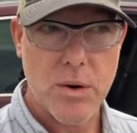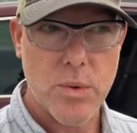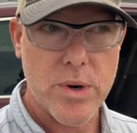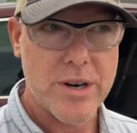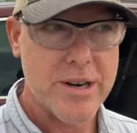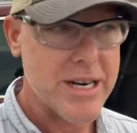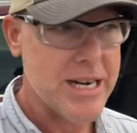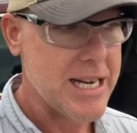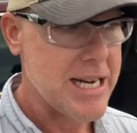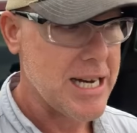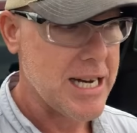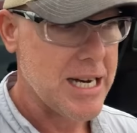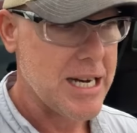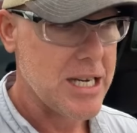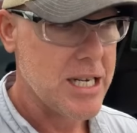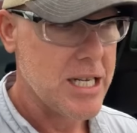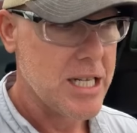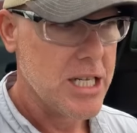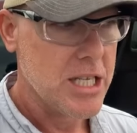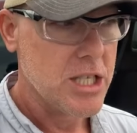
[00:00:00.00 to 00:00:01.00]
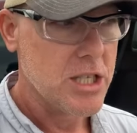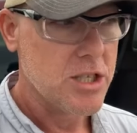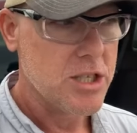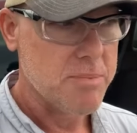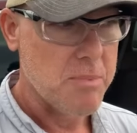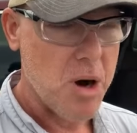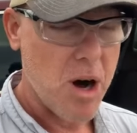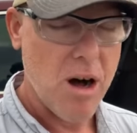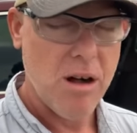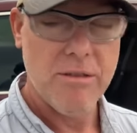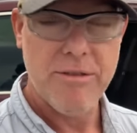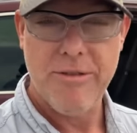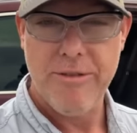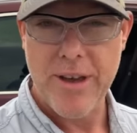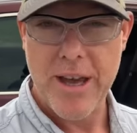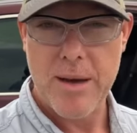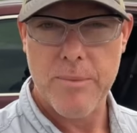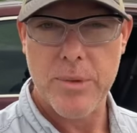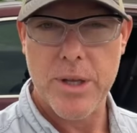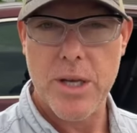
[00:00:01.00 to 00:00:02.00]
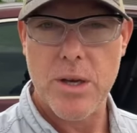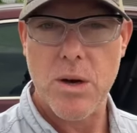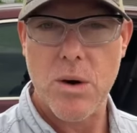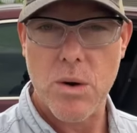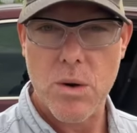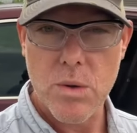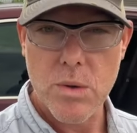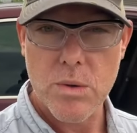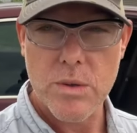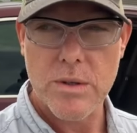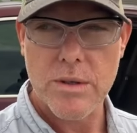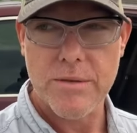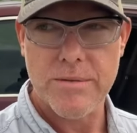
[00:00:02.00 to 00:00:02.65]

We're a uh, small family-owned,